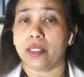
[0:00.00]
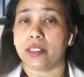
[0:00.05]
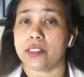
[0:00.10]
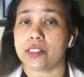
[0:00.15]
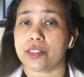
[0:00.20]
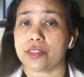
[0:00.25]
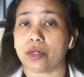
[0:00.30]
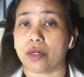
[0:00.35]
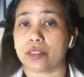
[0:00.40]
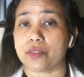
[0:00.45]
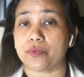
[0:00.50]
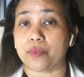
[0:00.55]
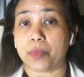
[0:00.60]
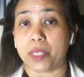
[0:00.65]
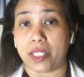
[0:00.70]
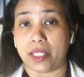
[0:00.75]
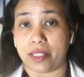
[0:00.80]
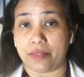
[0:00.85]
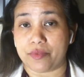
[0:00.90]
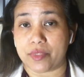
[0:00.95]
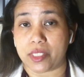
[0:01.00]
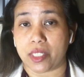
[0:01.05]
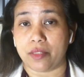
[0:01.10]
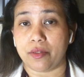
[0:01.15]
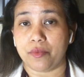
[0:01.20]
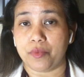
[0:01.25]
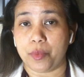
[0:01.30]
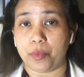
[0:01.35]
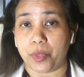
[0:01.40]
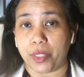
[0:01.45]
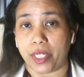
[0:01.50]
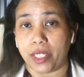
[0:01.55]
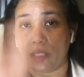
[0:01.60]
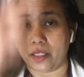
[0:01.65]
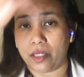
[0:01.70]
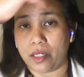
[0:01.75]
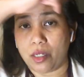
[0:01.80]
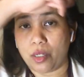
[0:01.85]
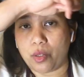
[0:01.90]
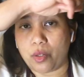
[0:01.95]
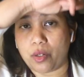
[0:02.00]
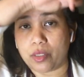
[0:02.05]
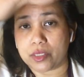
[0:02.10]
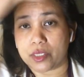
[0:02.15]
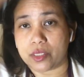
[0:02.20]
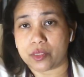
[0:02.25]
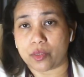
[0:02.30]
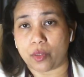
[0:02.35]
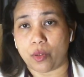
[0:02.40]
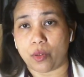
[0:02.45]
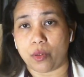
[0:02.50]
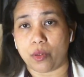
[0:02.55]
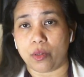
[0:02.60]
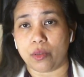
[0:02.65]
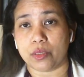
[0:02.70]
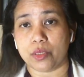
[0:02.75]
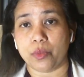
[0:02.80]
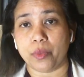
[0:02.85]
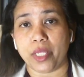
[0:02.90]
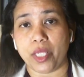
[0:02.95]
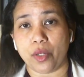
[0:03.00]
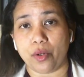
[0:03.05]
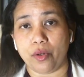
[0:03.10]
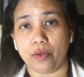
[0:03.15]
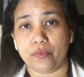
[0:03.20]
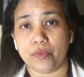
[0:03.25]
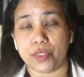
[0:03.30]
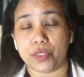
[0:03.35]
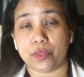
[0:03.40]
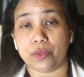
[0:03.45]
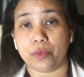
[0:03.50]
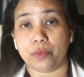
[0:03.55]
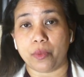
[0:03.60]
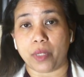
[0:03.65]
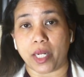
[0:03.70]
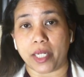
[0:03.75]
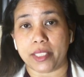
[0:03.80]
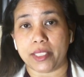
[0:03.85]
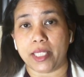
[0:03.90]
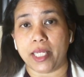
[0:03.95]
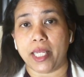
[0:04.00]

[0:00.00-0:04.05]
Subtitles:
starts from the left side of the brain, crosses all the way over to the right,